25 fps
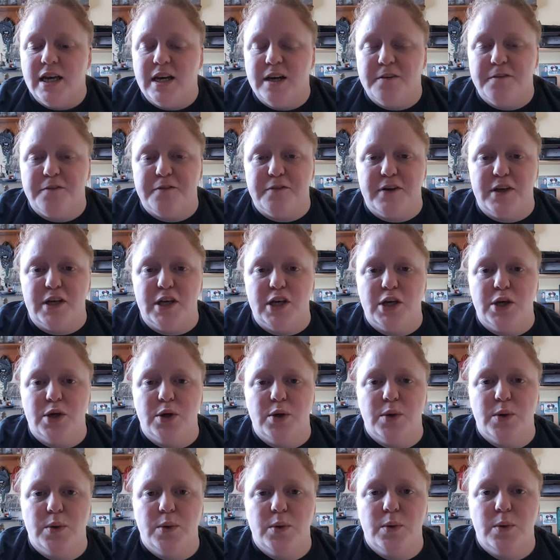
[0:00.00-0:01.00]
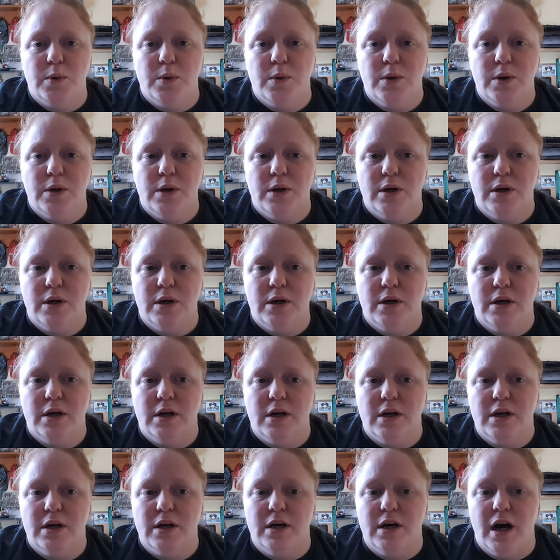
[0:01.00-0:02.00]
If you
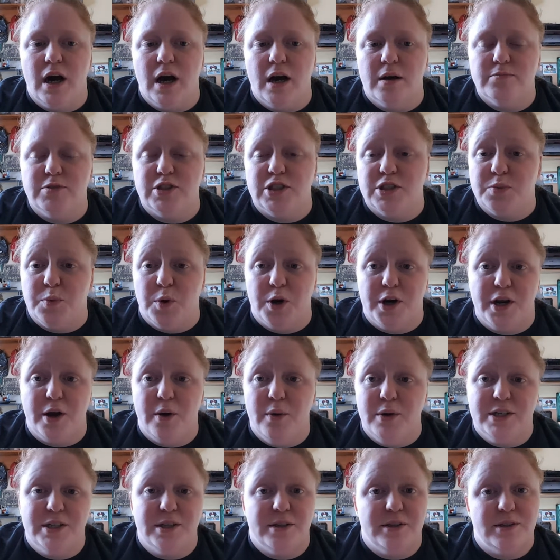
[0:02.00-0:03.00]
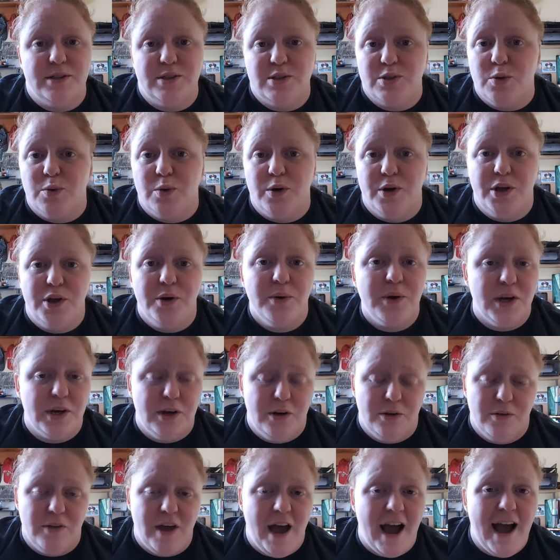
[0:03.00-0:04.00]
just want to go into the store, you
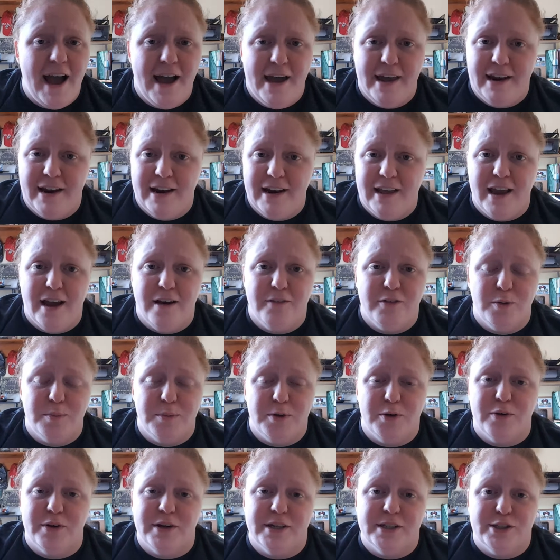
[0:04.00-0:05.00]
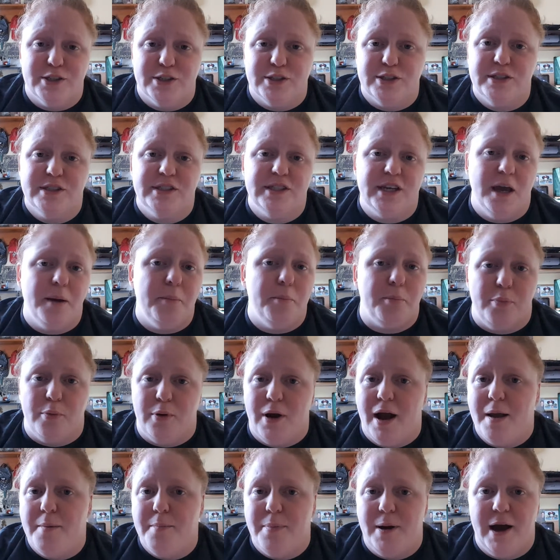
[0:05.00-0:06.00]
can do that at any of them. You can just skip
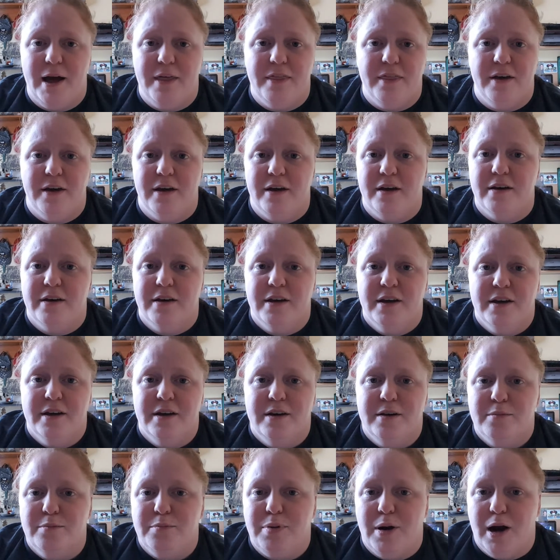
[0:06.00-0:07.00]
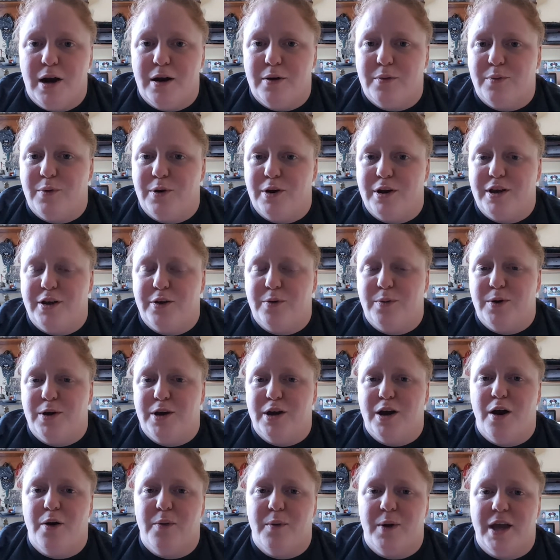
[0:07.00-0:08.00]
right by the part where you
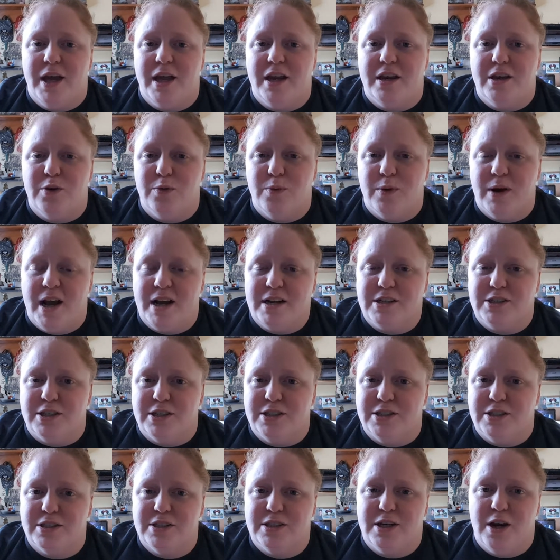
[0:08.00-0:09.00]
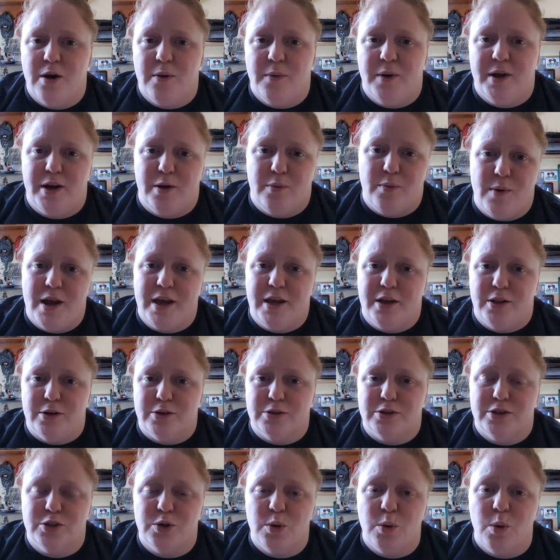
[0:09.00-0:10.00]
would go in. You would actually just go a
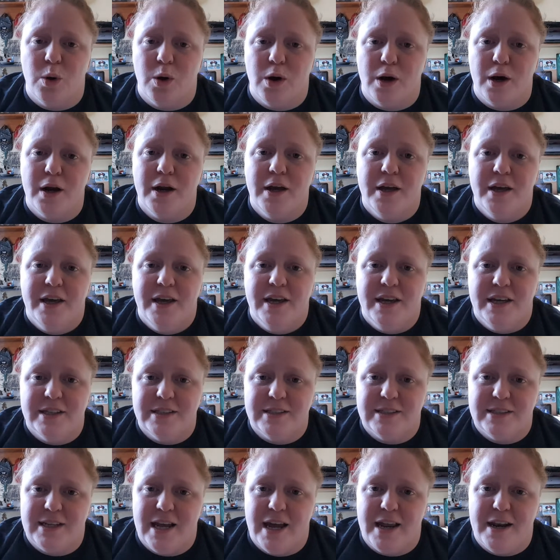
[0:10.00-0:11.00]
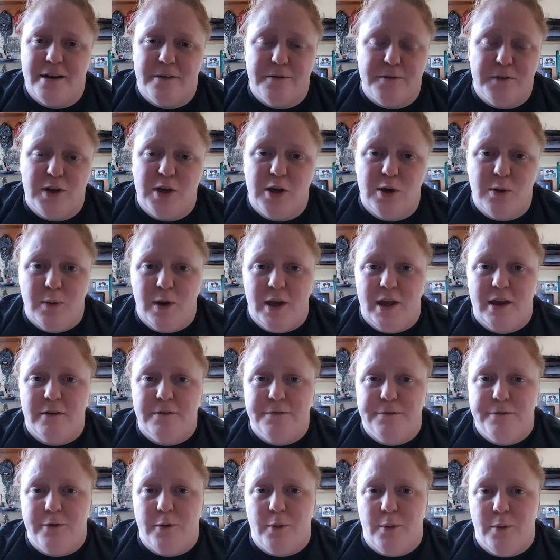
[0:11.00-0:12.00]
regular door instead of queuing
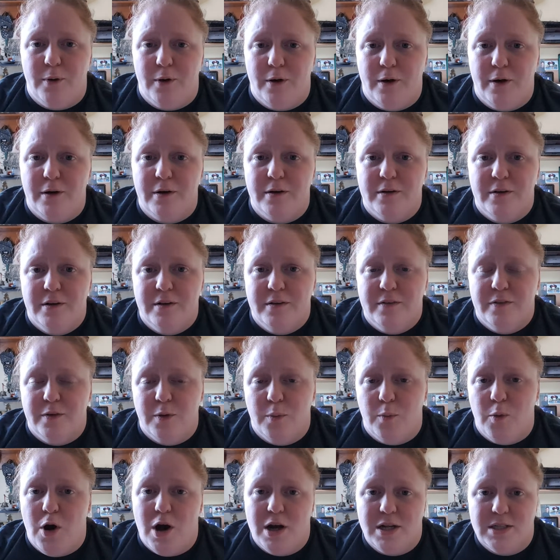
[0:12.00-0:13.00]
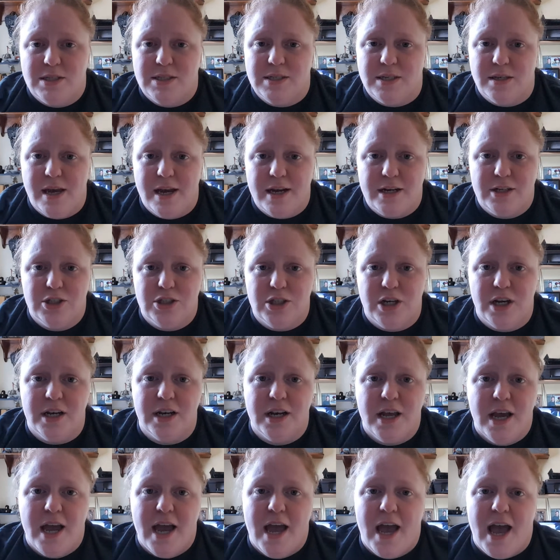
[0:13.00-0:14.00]
for the wand
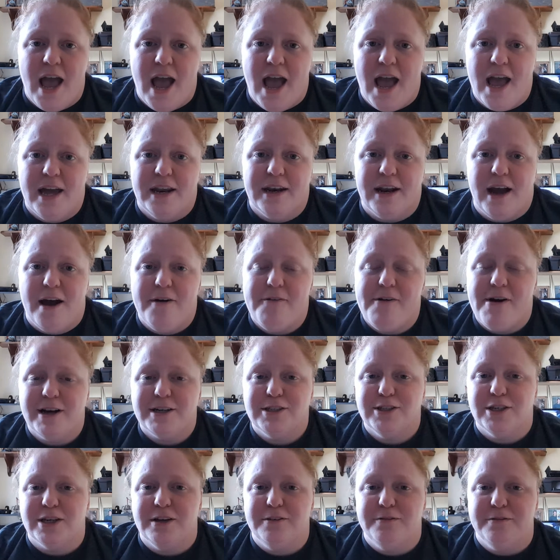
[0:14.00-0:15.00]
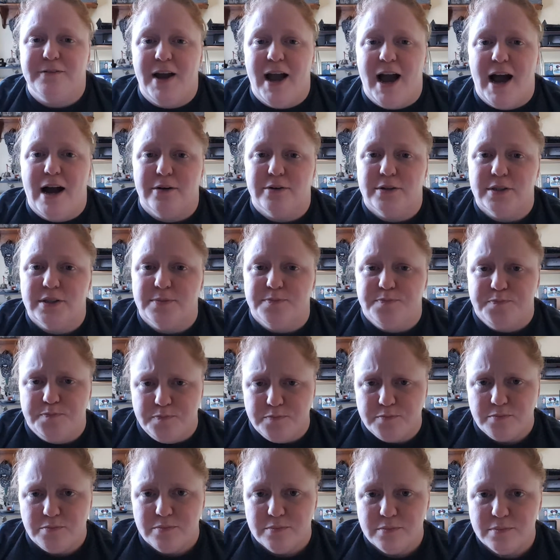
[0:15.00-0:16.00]
selection. And I've actually found
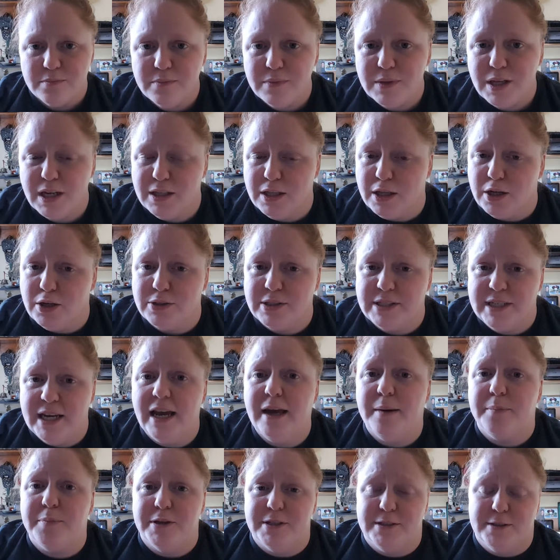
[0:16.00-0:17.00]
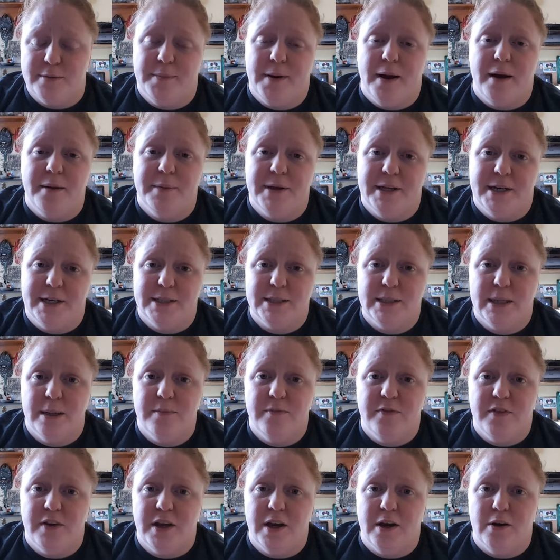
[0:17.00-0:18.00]
a little tip, this will probably be in a
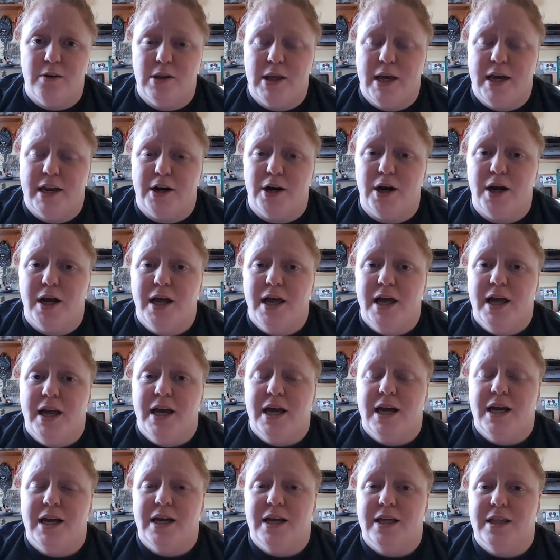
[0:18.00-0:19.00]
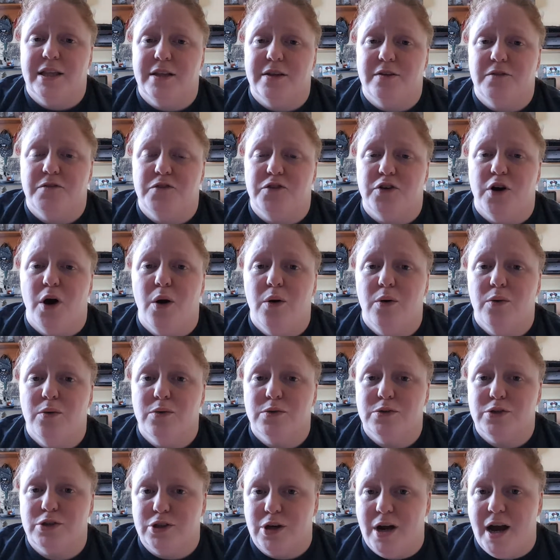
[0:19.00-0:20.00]
tip video later, don't
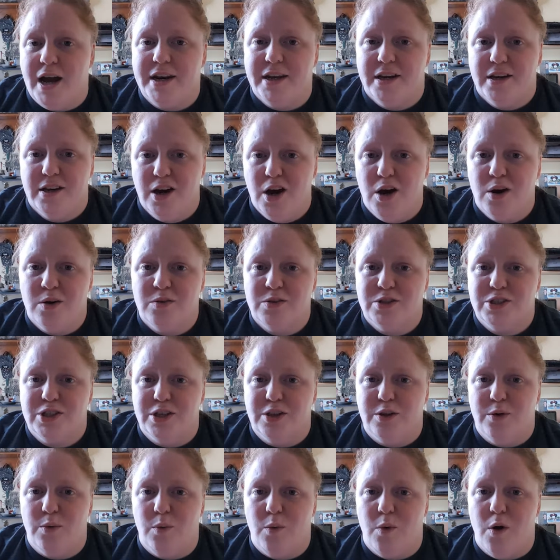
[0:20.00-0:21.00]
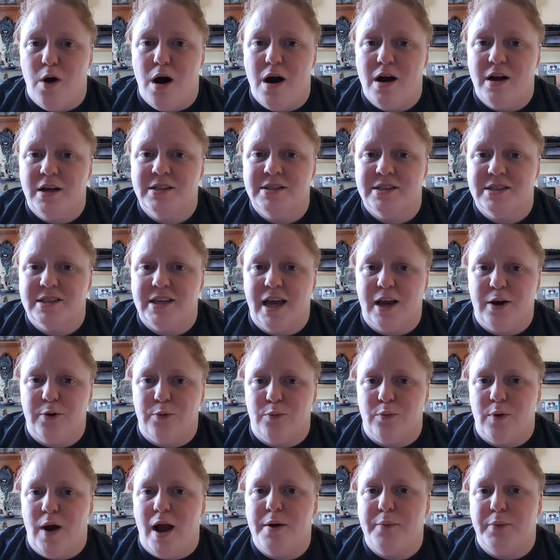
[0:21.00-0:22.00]
try to go to the wands like
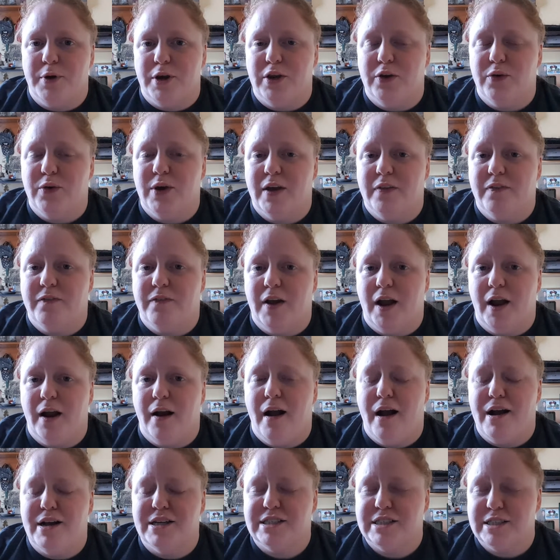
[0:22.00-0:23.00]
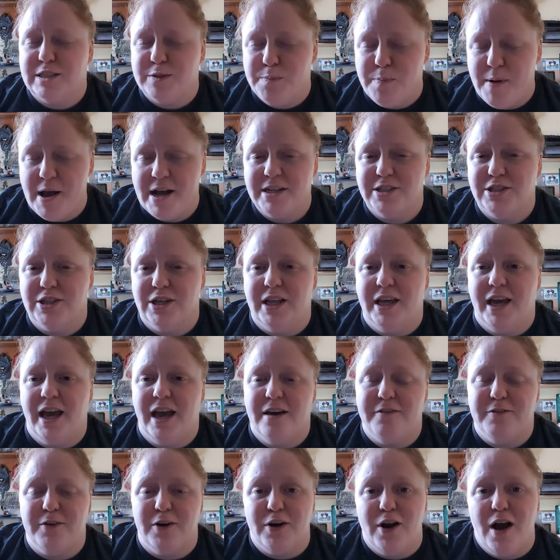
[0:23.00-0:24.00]
right when you get there,
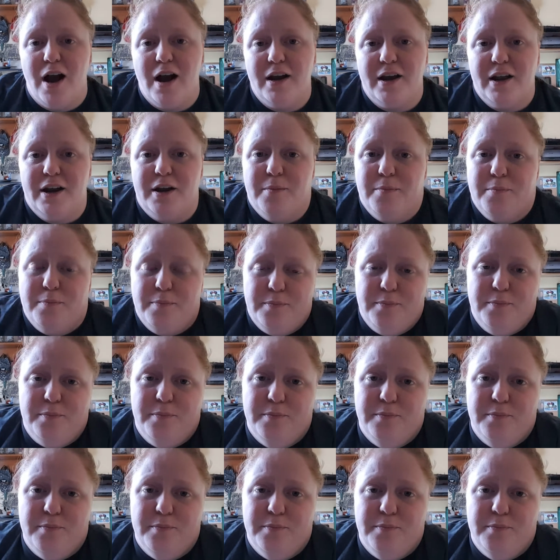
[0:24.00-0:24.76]
especially if you're not going to